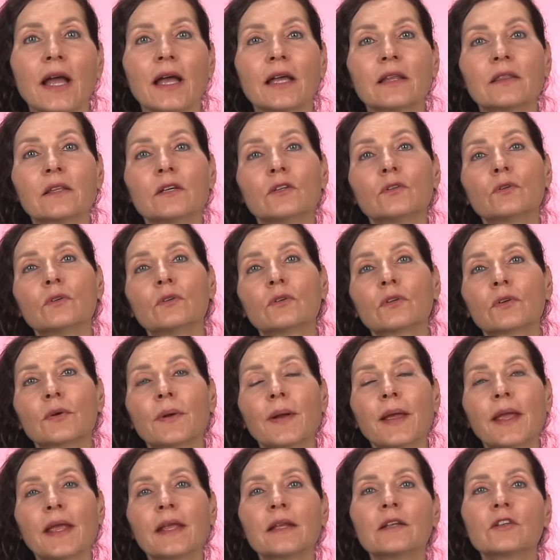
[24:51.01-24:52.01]
at the
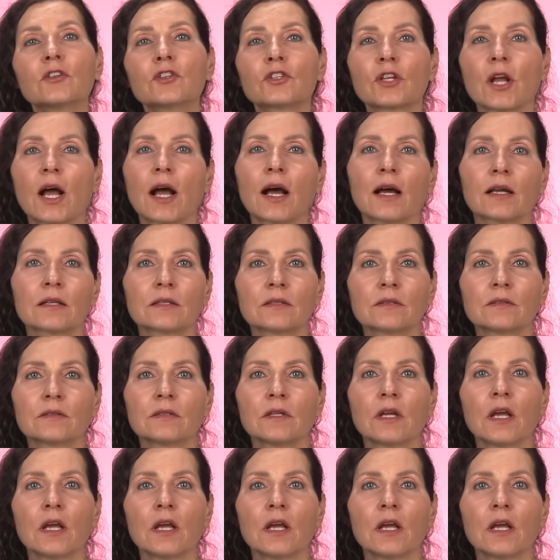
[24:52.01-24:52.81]
Ukraine chart,